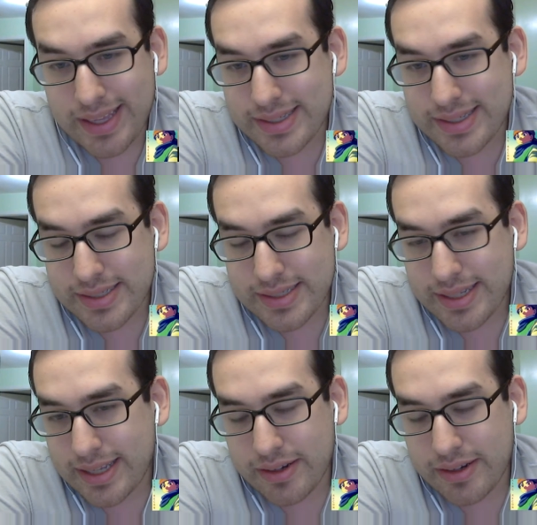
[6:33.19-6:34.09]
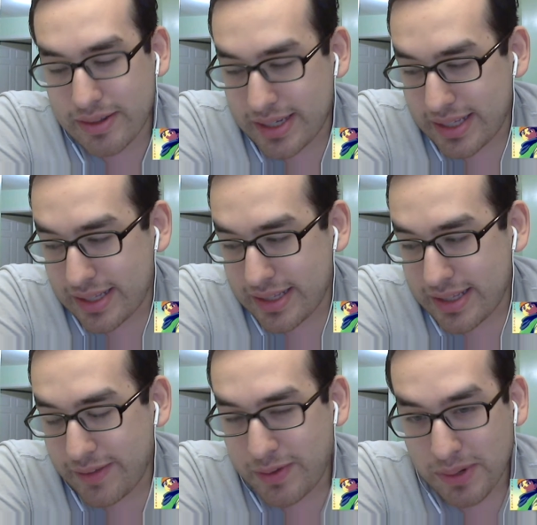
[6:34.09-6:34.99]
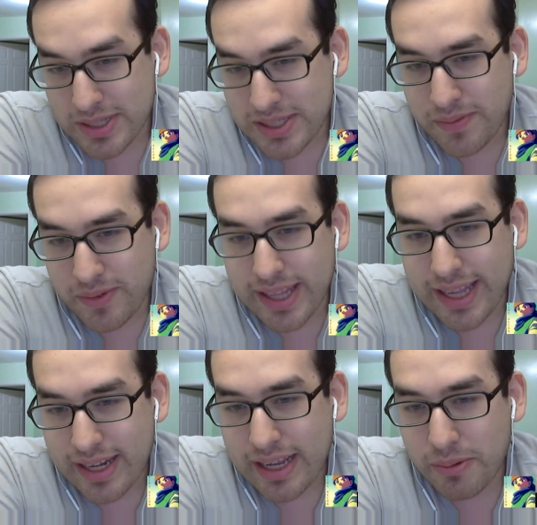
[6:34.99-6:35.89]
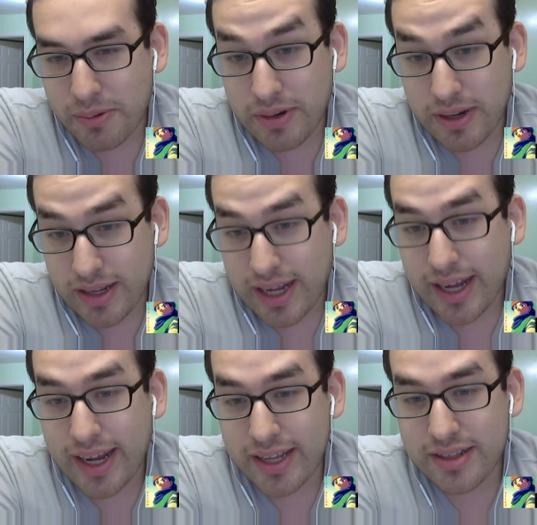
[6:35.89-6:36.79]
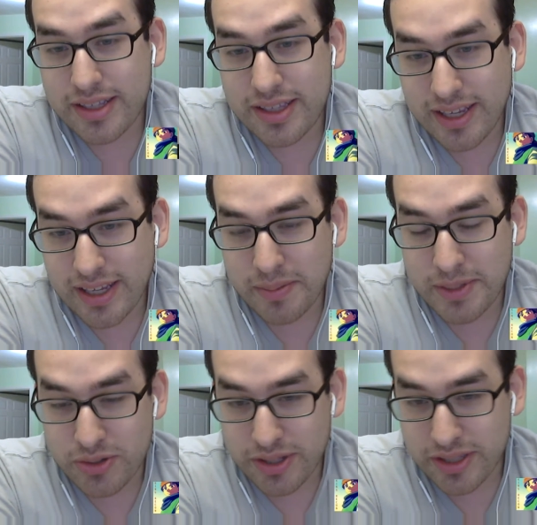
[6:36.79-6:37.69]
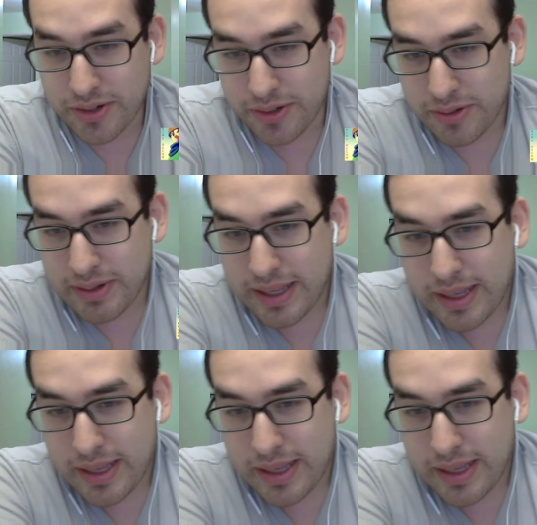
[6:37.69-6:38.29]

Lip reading: just, if it wasn't for that, I would highly think he'd join the crew.